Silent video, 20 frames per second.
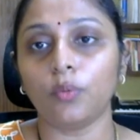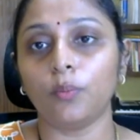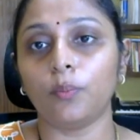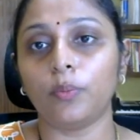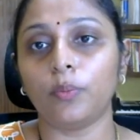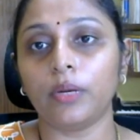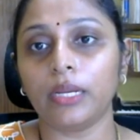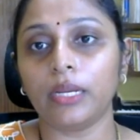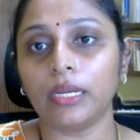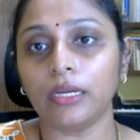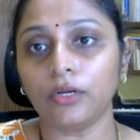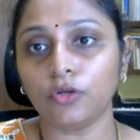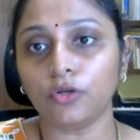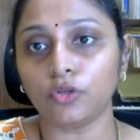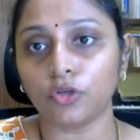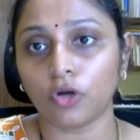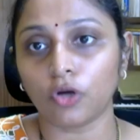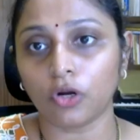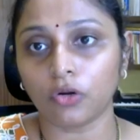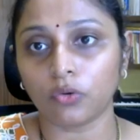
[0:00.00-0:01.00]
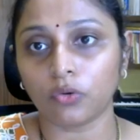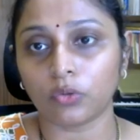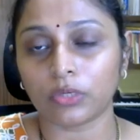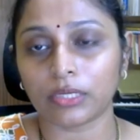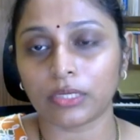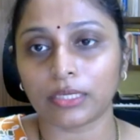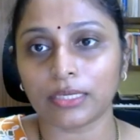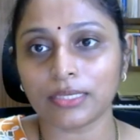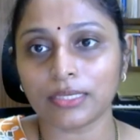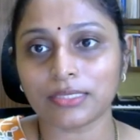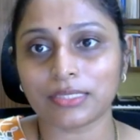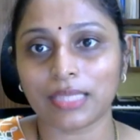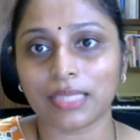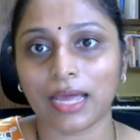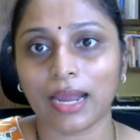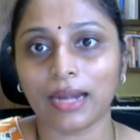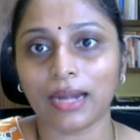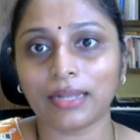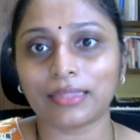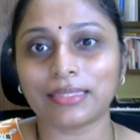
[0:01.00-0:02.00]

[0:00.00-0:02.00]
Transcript: bring to your notice that